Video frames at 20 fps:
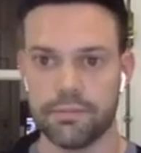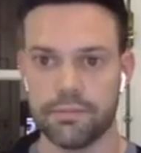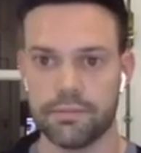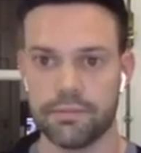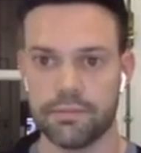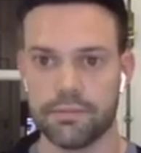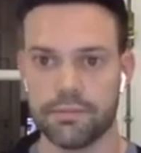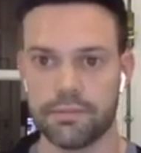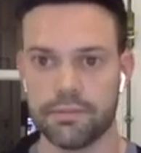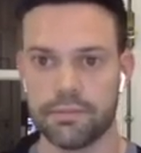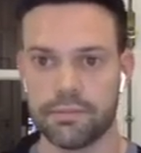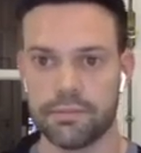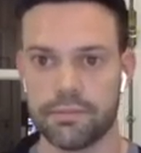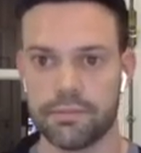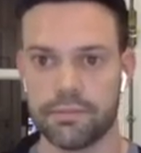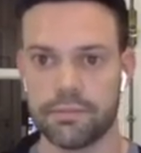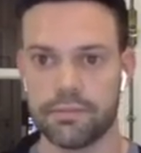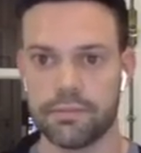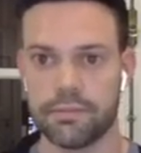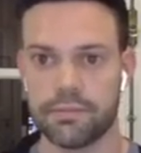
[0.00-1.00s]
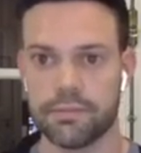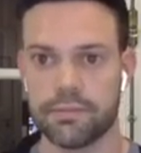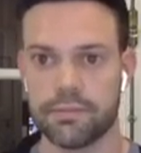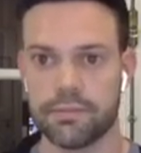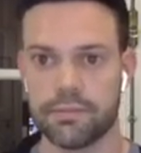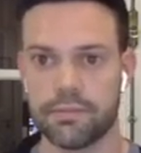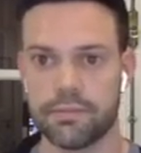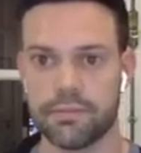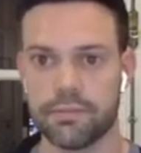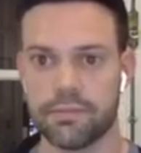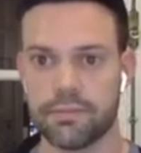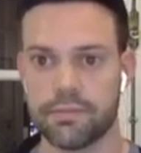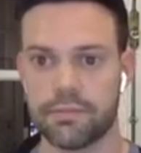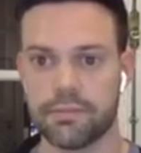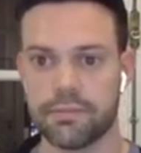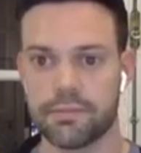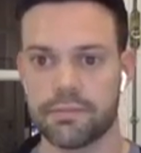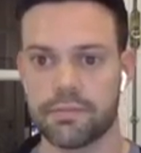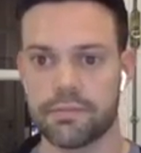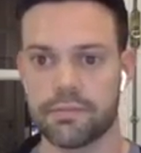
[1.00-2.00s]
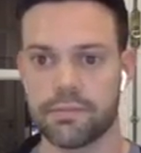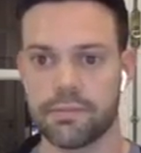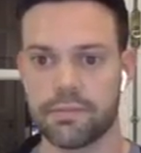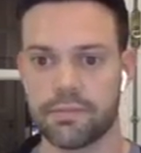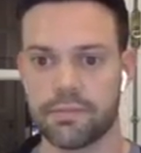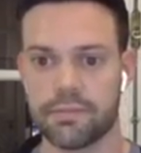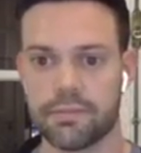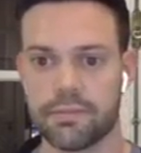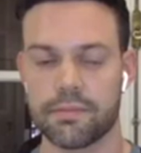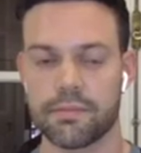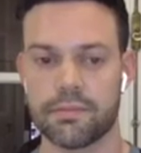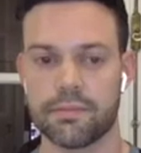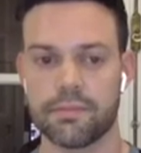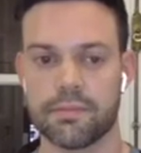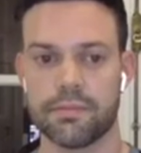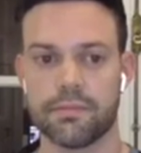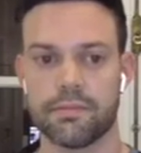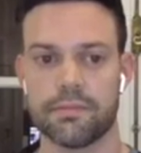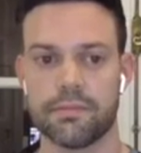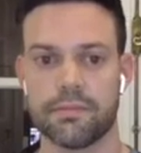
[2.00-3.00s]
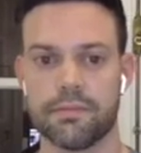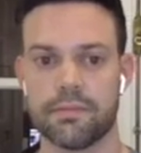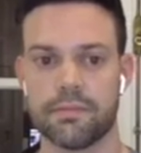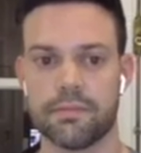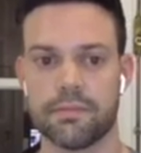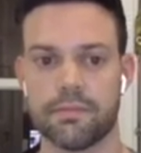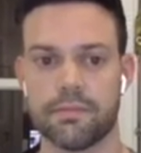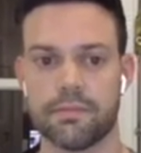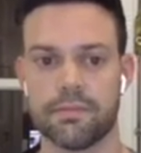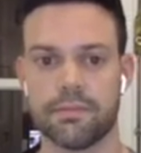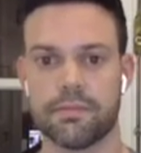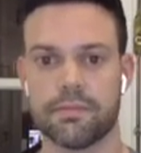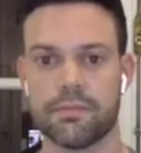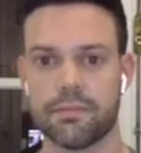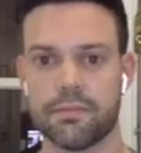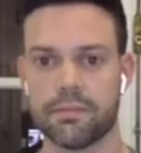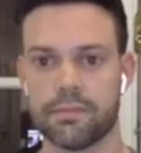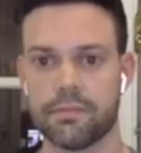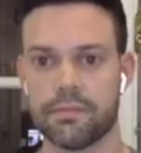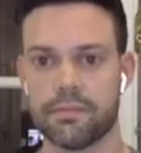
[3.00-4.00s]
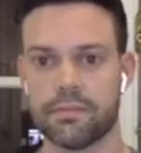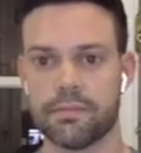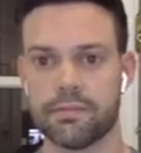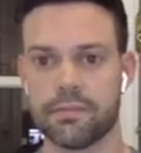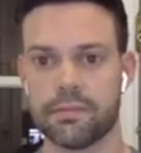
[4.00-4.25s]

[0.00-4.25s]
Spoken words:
This person isn't speaking.